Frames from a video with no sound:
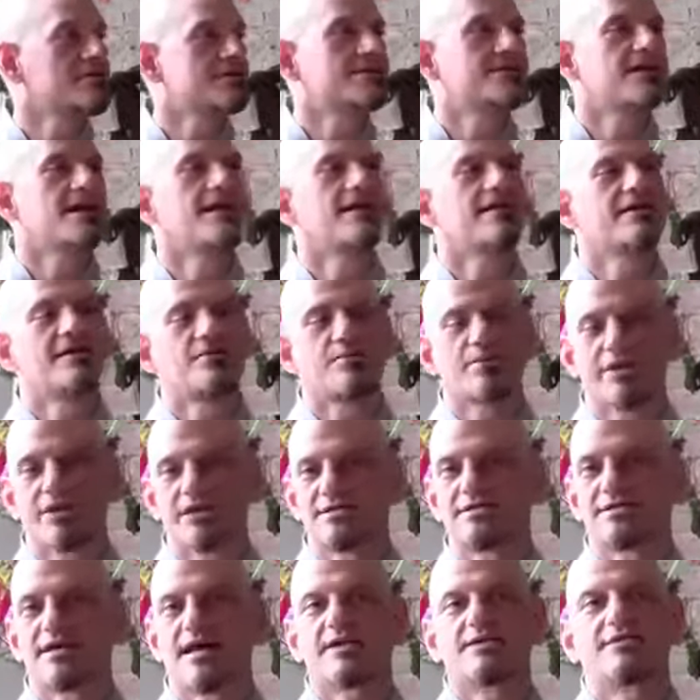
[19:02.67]
and said, and he
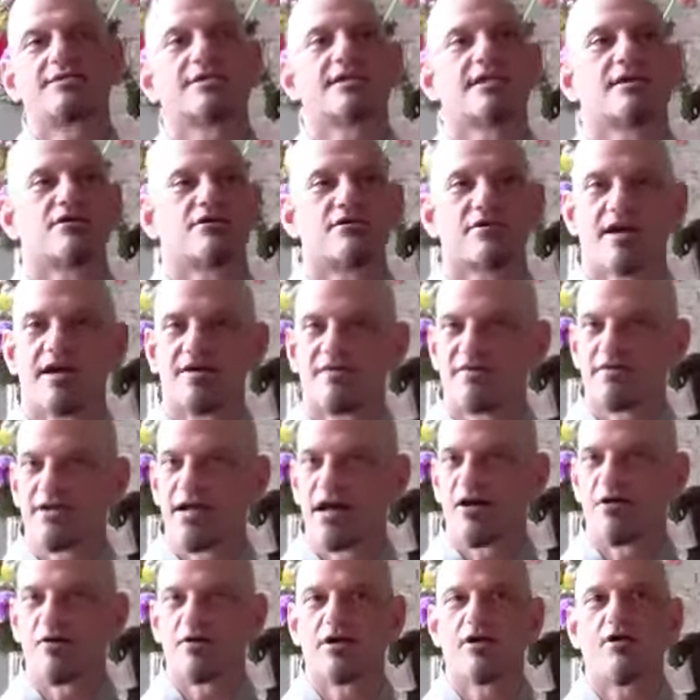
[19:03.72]
had sat together half an
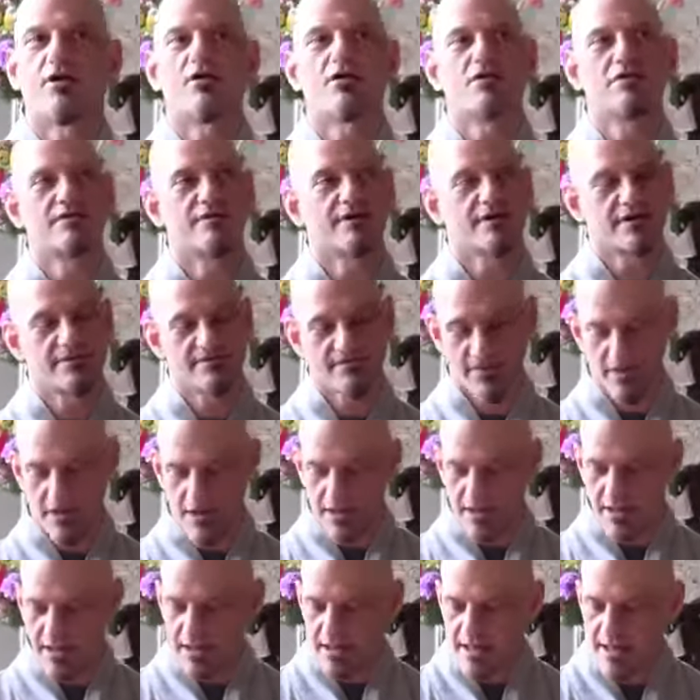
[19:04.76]
hour, all of it,
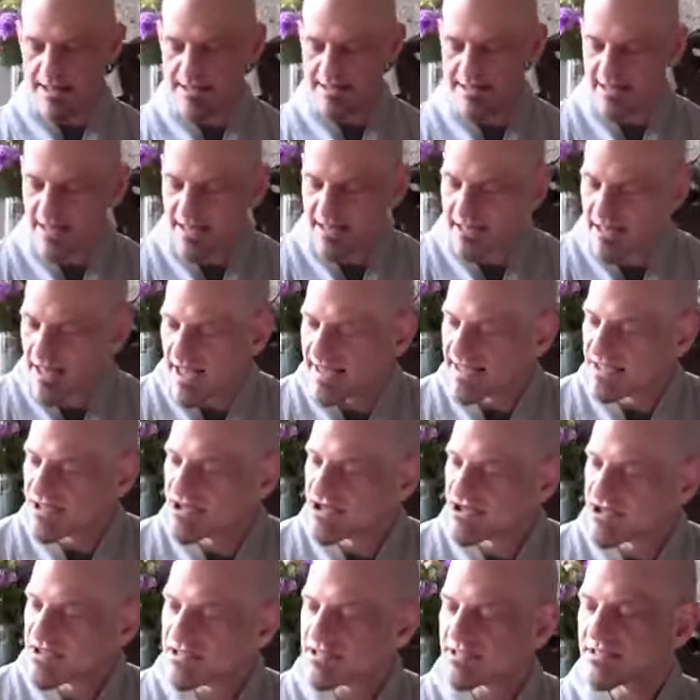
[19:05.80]
he said,
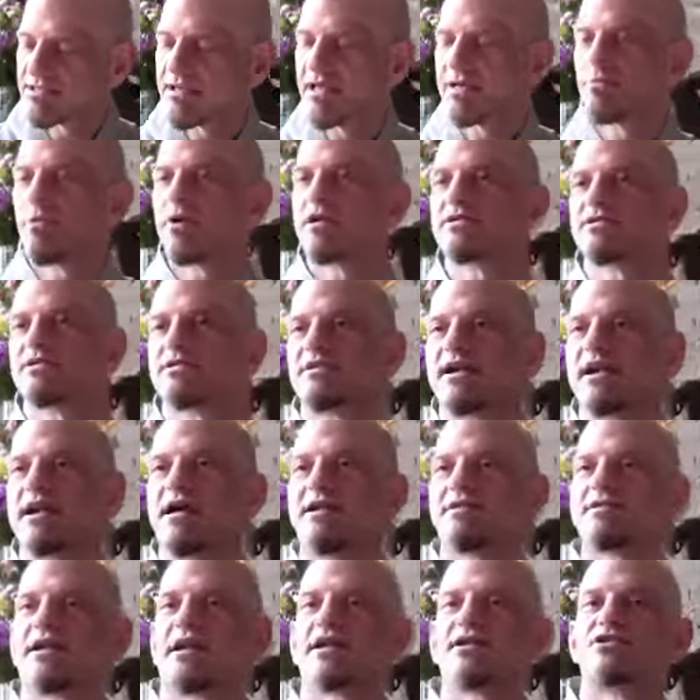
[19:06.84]
he raised his
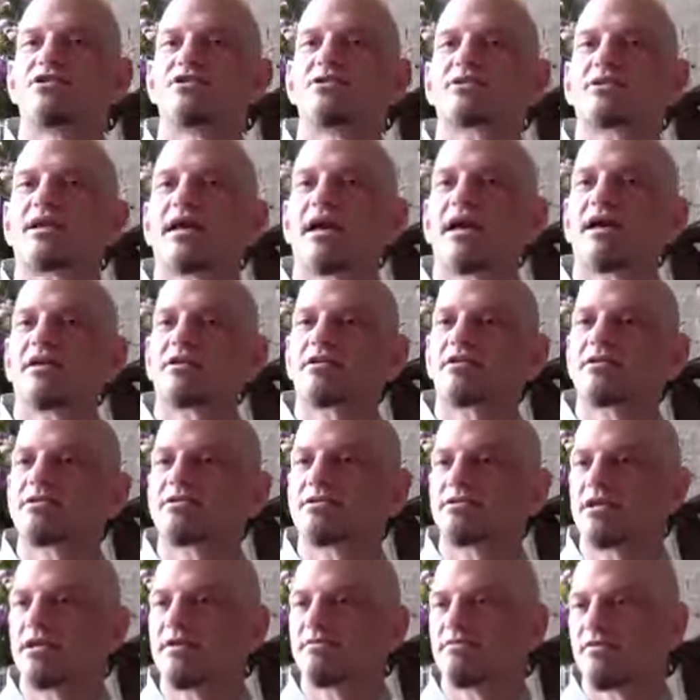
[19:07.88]
hands, I just can't
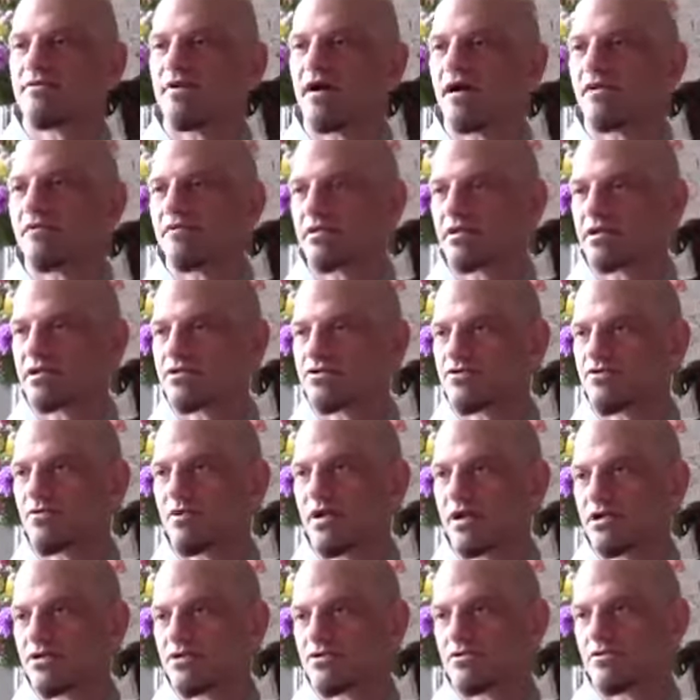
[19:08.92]
conceive of having a true
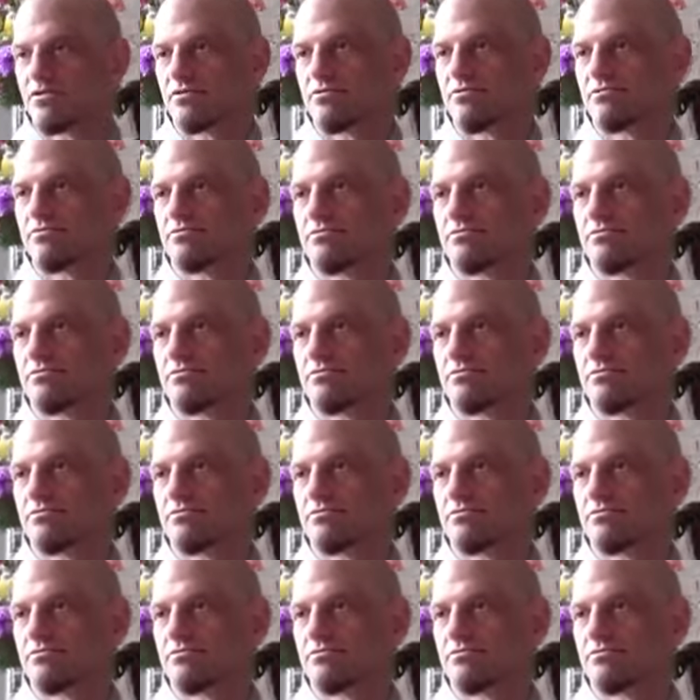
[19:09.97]
nature.